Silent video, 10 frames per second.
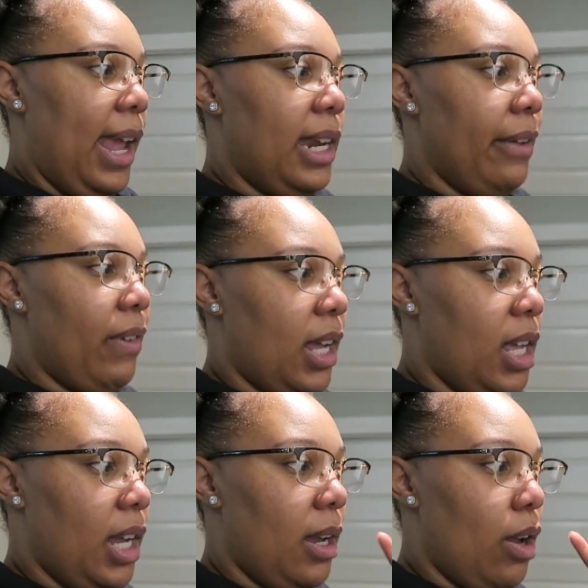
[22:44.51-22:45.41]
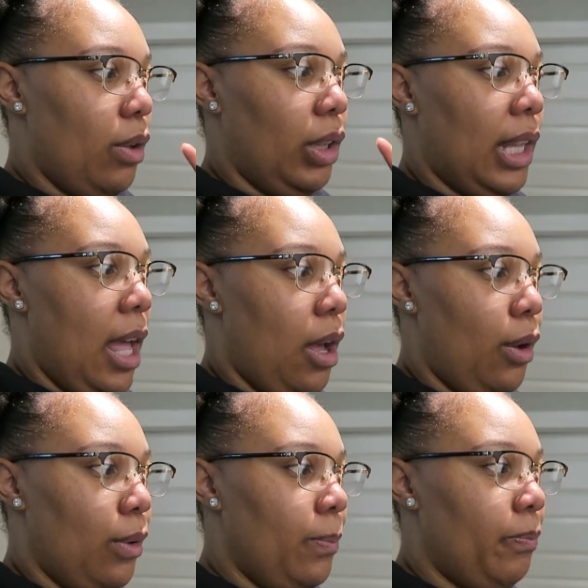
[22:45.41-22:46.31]
And if I cook it on
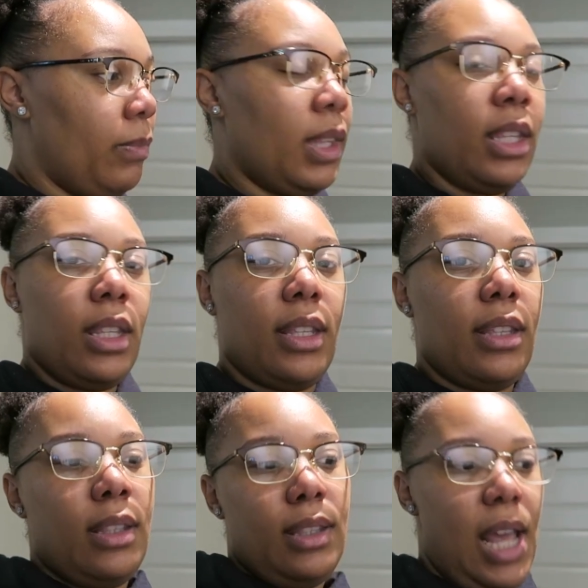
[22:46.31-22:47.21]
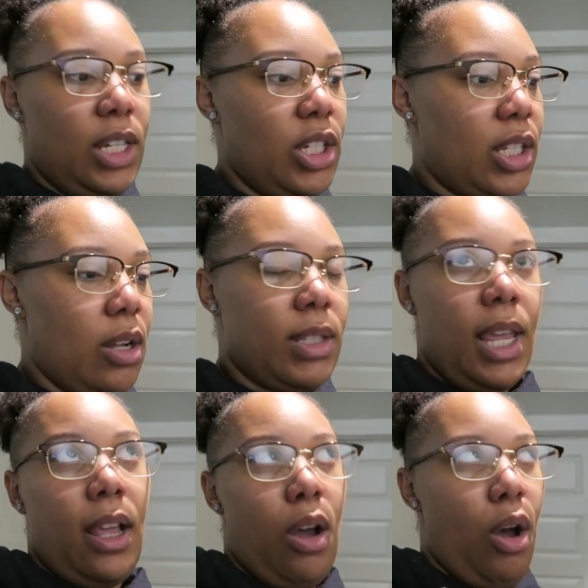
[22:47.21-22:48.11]
low, that's just gonna
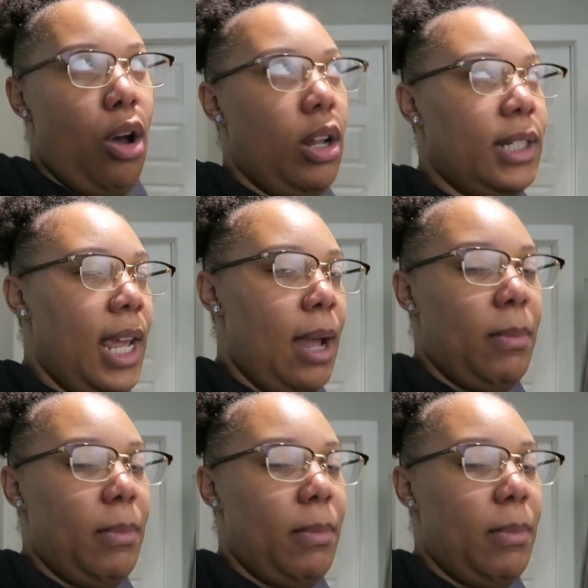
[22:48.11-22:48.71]
take all day.